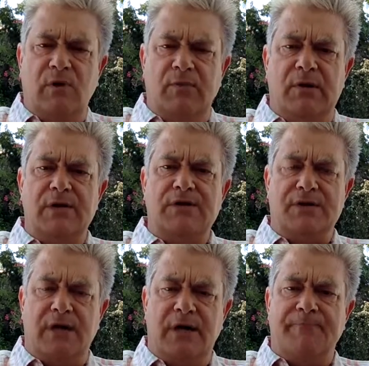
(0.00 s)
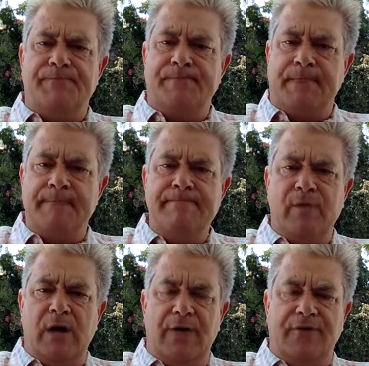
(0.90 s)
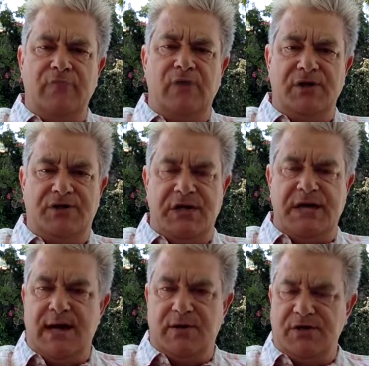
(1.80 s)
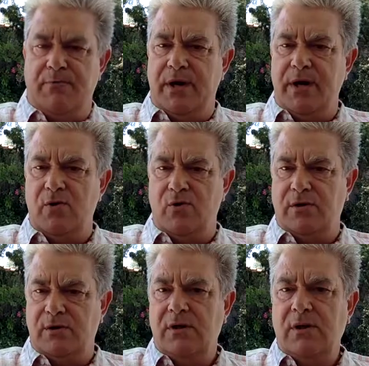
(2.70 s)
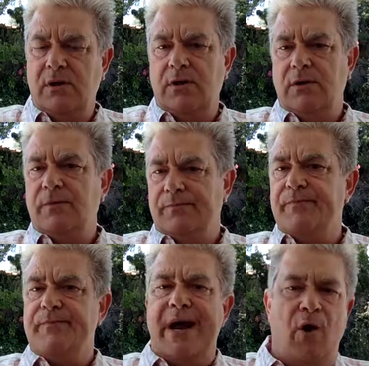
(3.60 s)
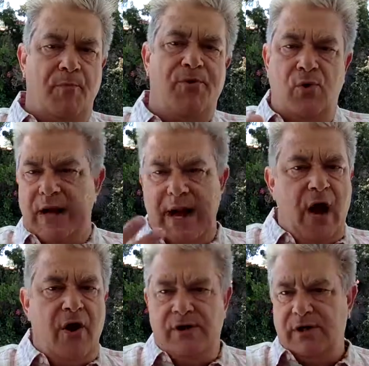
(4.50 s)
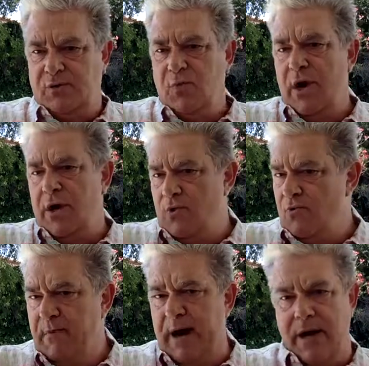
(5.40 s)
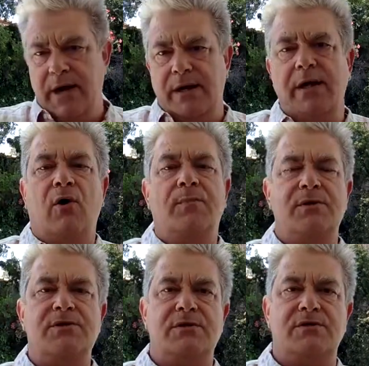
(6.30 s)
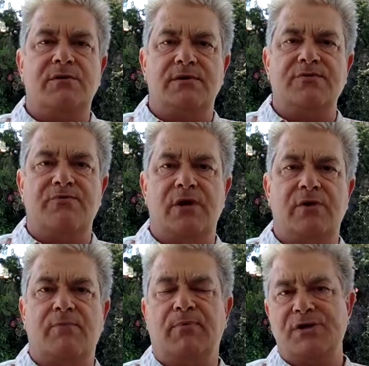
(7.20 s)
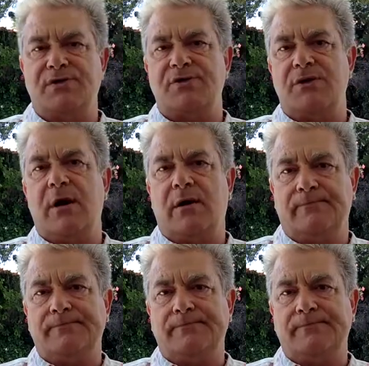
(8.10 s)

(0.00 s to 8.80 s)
But I think really seeking out somebody who can help you in areas where you may need help is a really good place to start.